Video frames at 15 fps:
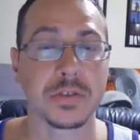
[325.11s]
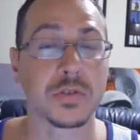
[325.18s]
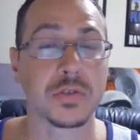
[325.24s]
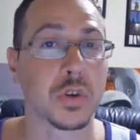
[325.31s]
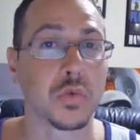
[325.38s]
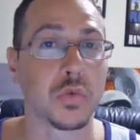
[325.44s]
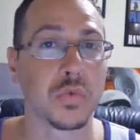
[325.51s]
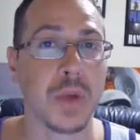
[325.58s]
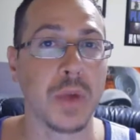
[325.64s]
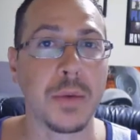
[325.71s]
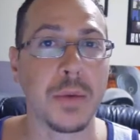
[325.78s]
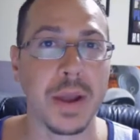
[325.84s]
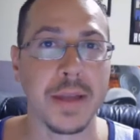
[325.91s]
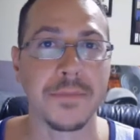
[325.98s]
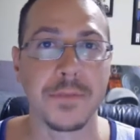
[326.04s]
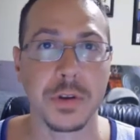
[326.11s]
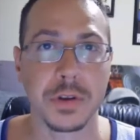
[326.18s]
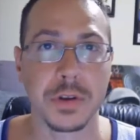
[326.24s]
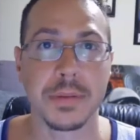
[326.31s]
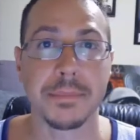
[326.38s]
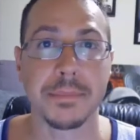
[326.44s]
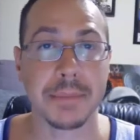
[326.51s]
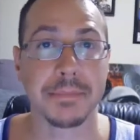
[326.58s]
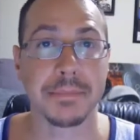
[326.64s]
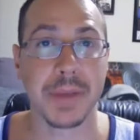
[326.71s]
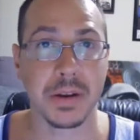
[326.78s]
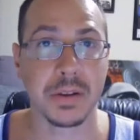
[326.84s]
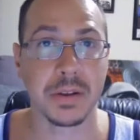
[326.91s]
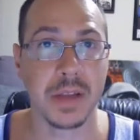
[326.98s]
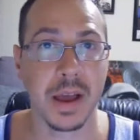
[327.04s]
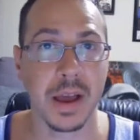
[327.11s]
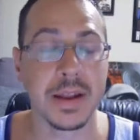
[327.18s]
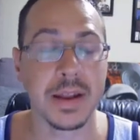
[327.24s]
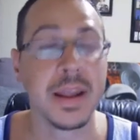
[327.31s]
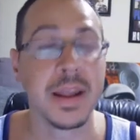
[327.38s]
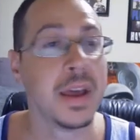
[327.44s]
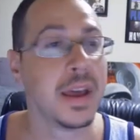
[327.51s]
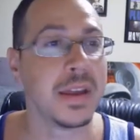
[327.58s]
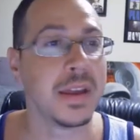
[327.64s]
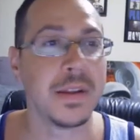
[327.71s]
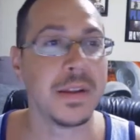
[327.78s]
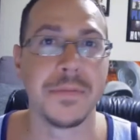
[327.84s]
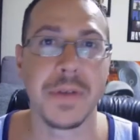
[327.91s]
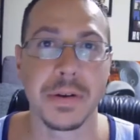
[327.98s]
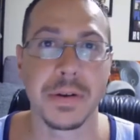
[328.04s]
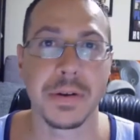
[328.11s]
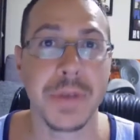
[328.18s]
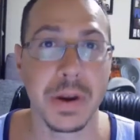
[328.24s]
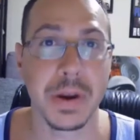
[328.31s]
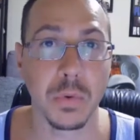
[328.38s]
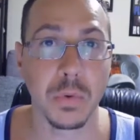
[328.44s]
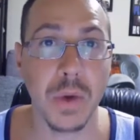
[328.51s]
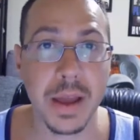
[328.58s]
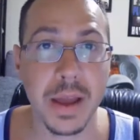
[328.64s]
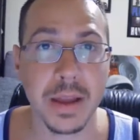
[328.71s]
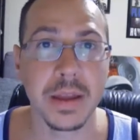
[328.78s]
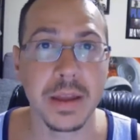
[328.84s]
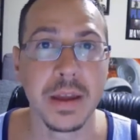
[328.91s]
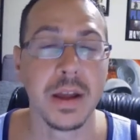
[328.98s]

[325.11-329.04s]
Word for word: So it's a great way for you to make money online in a very fair way.